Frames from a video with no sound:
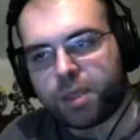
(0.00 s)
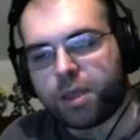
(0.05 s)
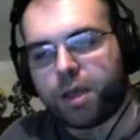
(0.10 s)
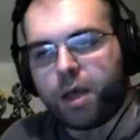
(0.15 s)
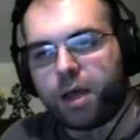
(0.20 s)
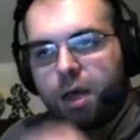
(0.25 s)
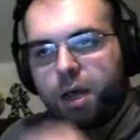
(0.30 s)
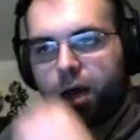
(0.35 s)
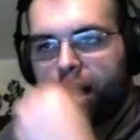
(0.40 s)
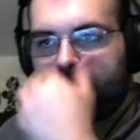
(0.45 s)

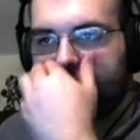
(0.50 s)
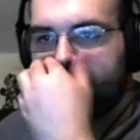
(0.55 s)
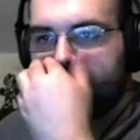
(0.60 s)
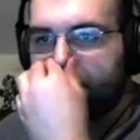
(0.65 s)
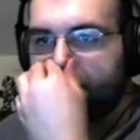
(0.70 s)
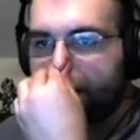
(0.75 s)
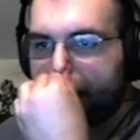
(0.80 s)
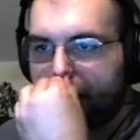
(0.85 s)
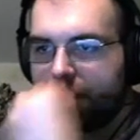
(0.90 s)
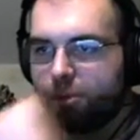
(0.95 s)
The
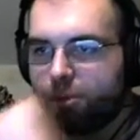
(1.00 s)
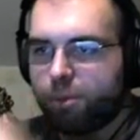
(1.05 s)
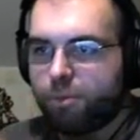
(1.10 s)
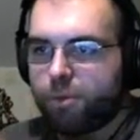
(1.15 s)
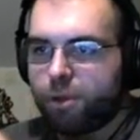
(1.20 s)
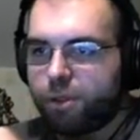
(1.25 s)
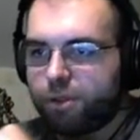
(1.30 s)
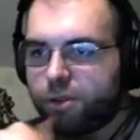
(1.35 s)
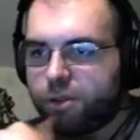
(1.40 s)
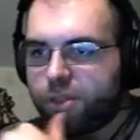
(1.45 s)
Hammer
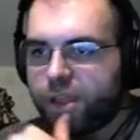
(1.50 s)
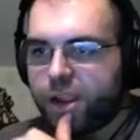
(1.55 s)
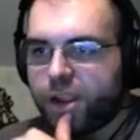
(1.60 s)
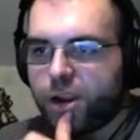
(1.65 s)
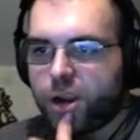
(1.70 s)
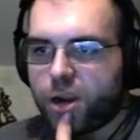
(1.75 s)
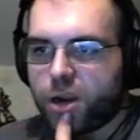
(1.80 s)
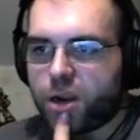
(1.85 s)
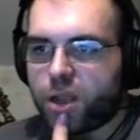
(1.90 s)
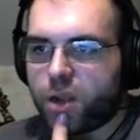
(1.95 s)
Brother
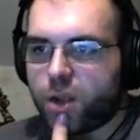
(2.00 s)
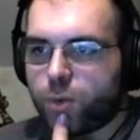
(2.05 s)
there,